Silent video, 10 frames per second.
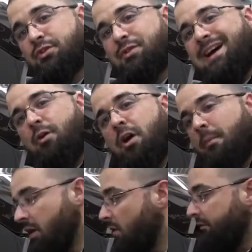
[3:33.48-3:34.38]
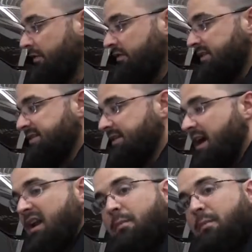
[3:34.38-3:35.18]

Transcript: so now coming over to this side,